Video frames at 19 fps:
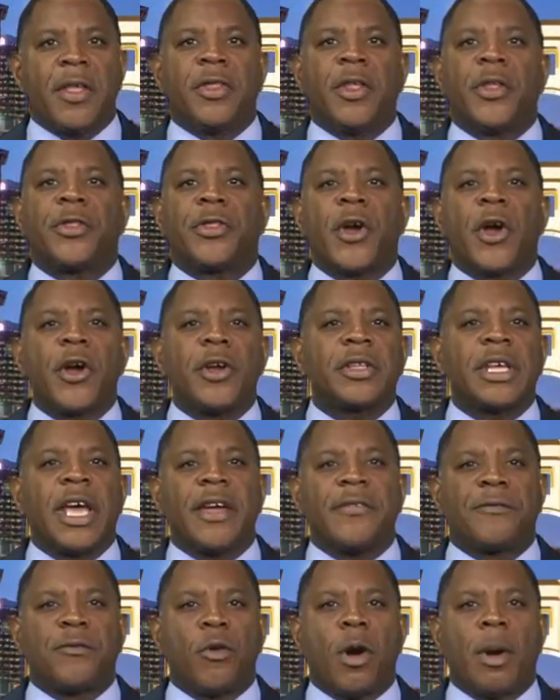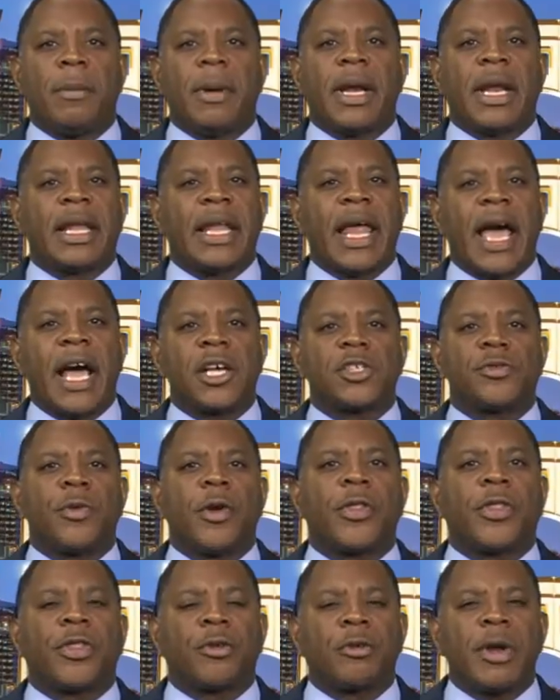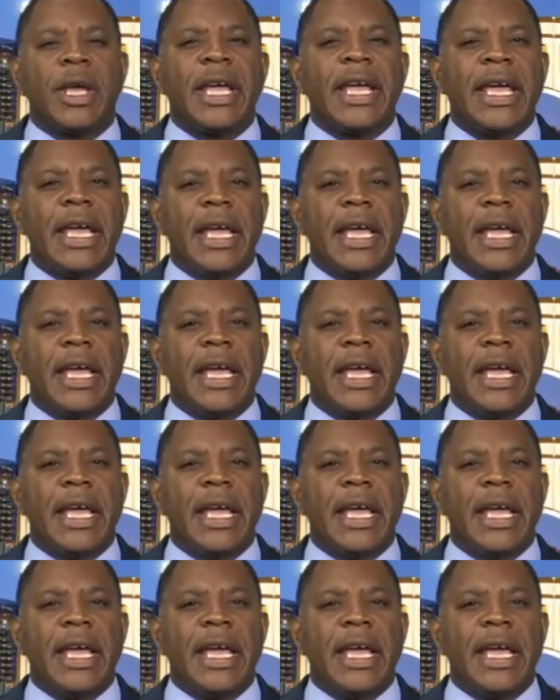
The third day format allows for 3